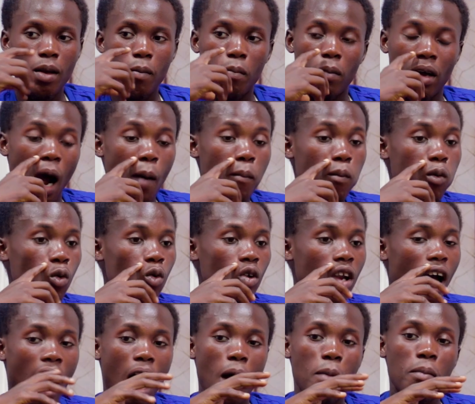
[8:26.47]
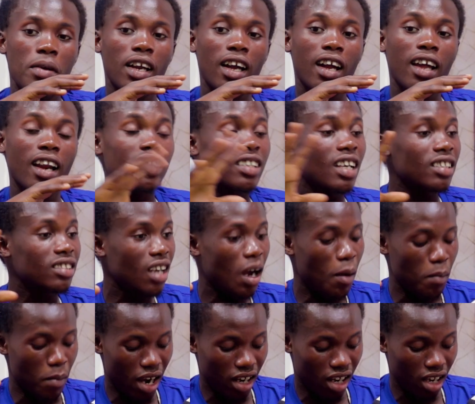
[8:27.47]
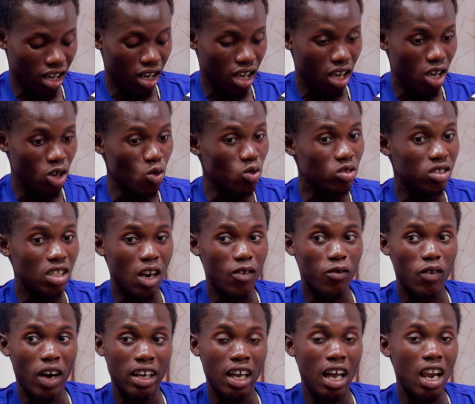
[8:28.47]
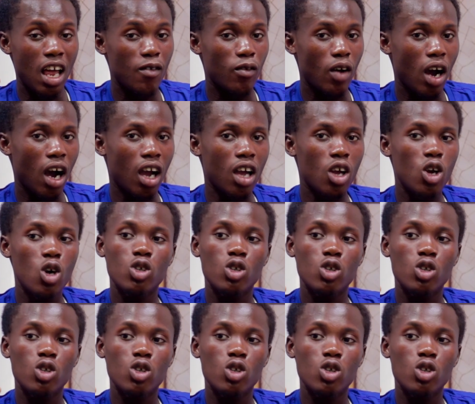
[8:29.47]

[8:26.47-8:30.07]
Liverpool, I mean greatest comeback in the UCL final ever.